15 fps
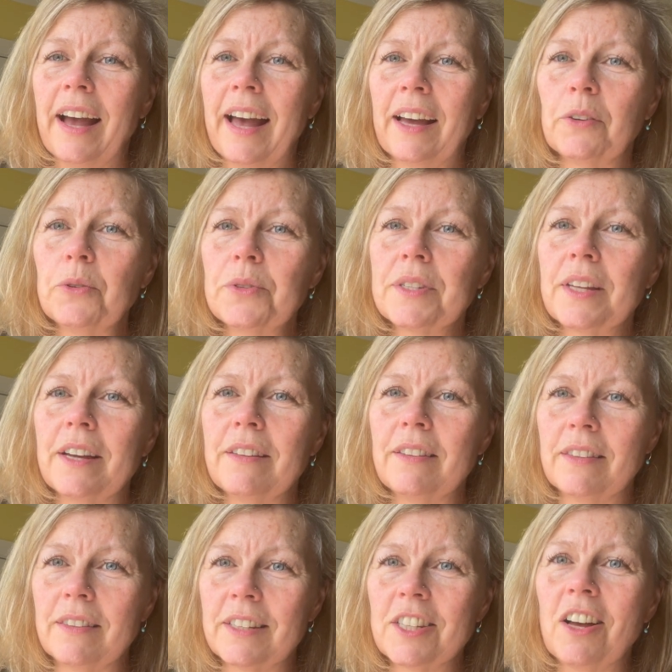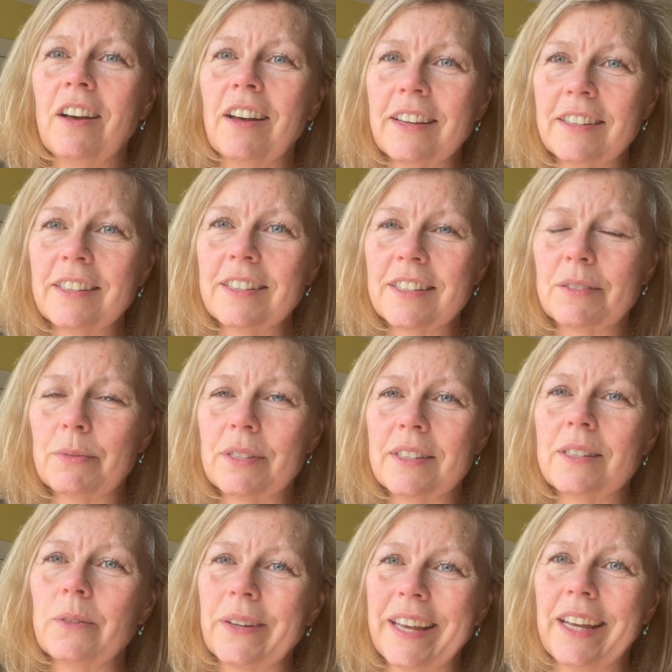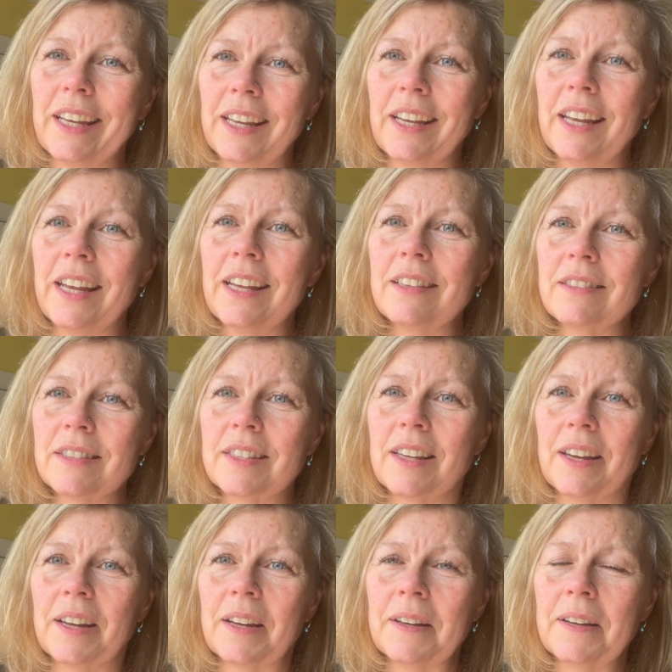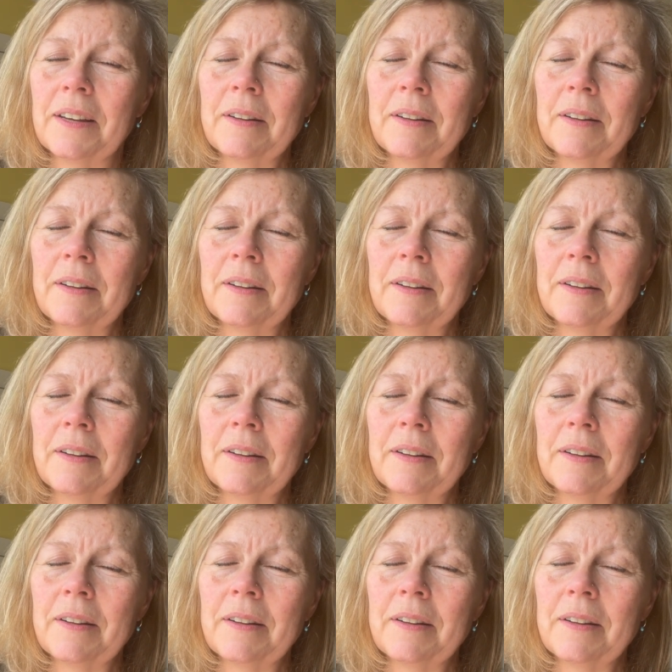and also that the tiredness was still kicking in, so